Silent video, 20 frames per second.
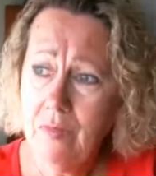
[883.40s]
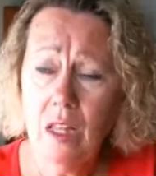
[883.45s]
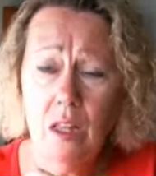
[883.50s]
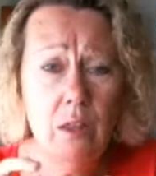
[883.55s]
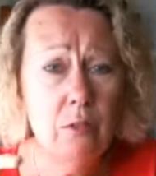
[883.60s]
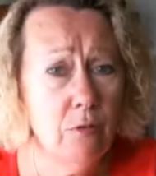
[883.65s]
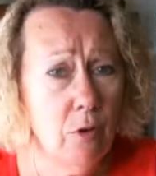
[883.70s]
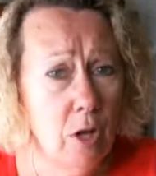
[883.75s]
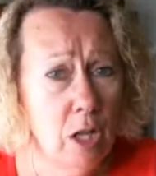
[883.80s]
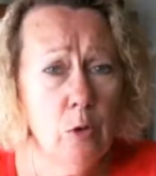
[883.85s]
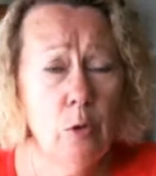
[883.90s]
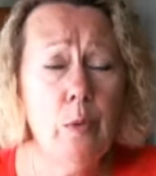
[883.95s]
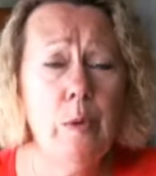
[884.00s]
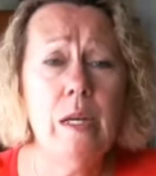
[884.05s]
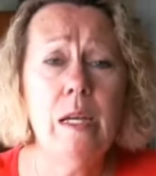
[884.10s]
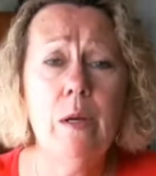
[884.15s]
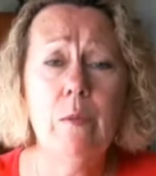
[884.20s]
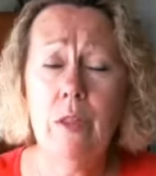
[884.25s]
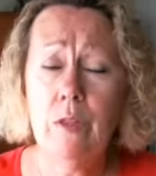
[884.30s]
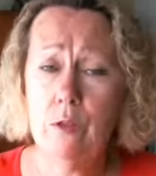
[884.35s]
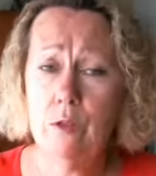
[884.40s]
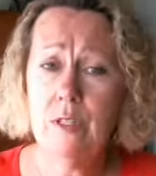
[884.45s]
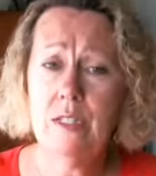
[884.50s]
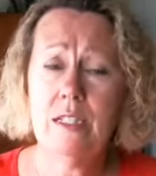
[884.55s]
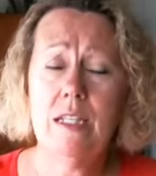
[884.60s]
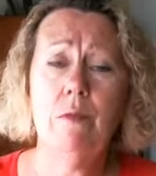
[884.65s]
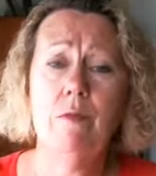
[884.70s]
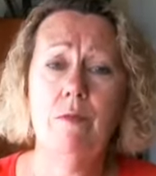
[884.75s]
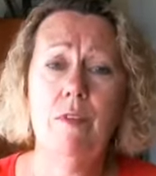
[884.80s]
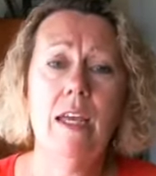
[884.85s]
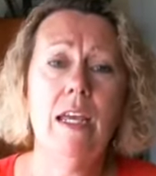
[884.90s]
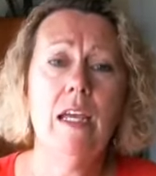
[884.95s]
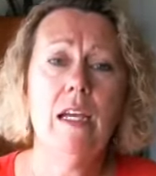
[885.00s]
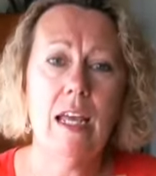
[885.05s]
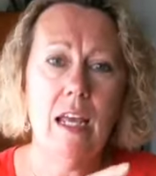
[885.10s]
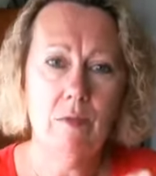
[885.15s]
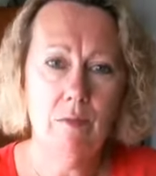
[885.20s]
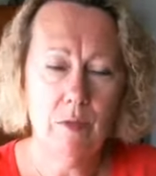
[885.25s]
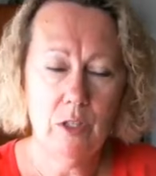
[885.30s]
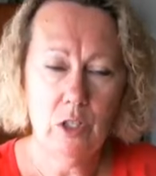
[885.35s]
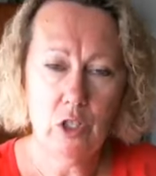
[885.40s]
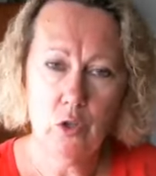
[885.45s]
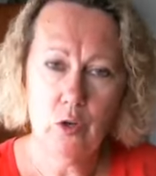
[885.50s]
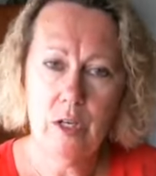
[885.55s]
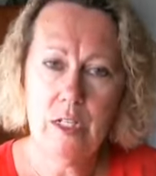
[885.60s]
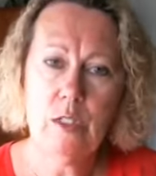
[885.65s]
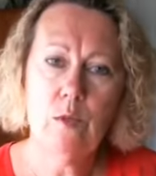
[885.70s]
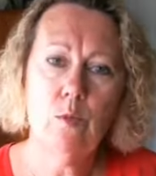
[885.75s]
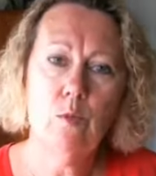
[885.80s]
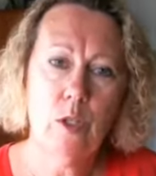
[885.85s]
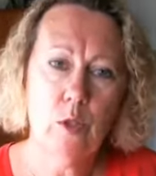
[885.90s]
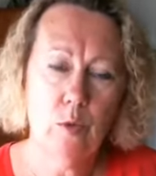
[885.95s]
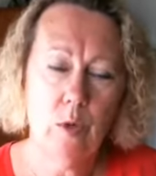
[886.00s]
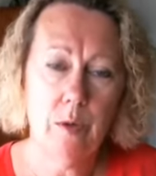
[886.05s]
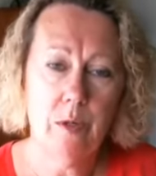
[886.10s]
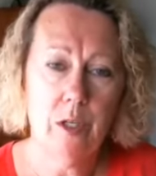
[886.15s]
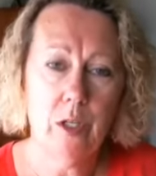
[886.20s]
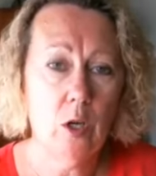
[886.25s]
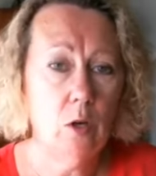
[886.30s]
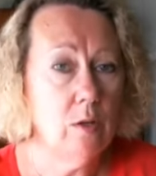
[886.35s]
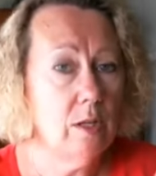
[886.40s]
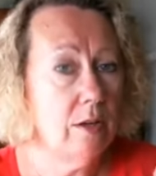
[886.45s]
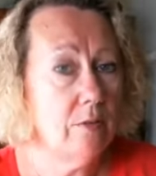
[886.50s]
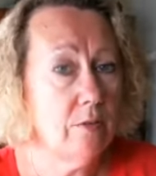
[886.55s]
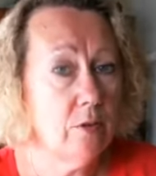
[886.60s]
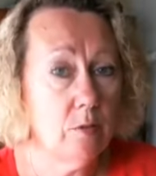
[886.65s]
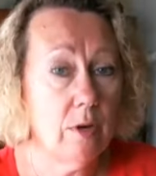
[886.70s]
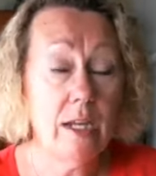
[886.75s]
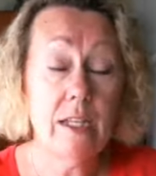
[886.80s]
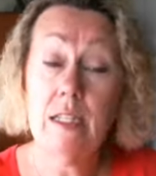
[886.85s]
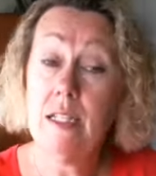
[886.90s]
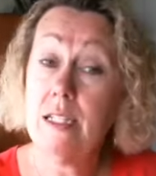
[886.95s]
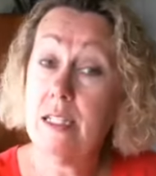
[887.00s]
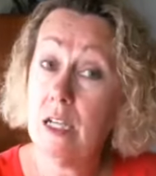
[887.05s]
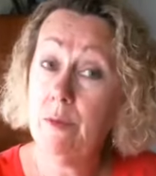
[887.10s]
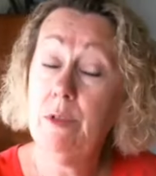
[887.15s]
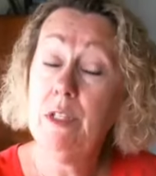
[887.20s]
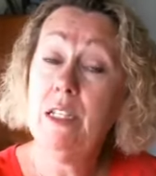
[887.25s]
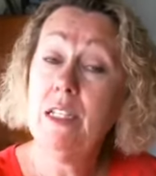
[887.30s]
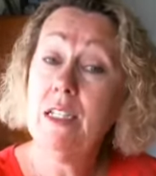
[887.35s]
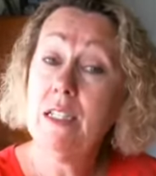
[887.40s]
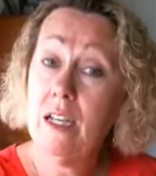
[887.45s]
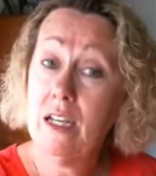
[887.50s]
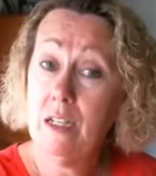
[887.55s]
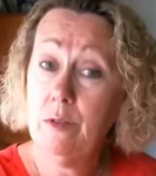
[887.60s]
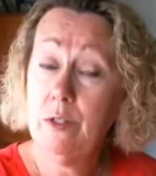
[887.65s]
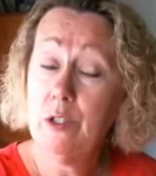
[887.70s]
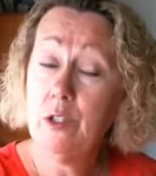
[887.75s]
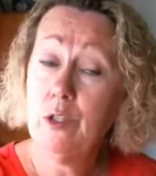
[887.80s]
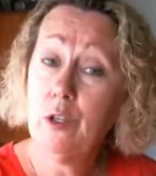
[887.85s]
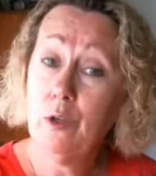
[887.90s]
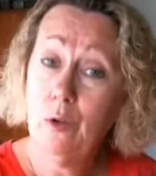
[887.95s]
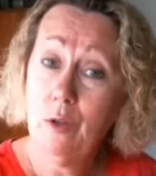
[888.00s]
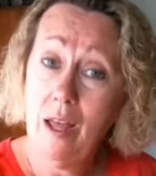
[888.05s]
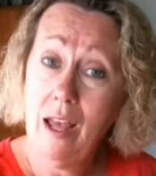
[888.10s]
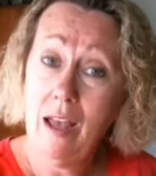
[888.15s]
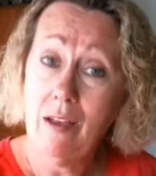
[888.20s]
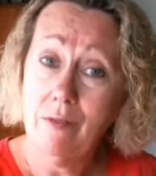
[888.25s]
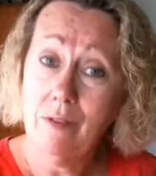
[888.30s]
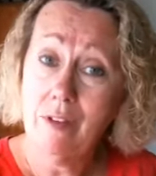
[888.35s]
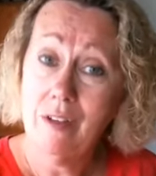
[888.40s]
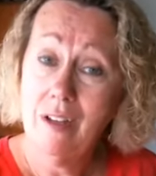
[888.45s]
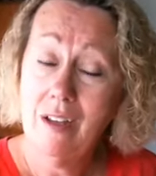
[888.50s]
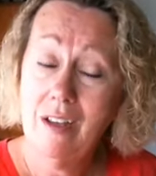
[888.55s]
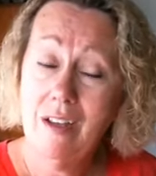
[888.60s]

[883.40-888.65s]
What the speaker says: The following week, I went through the same thing, gave him the choice which way we were going to go, left or right. This time he decided he was going to go left.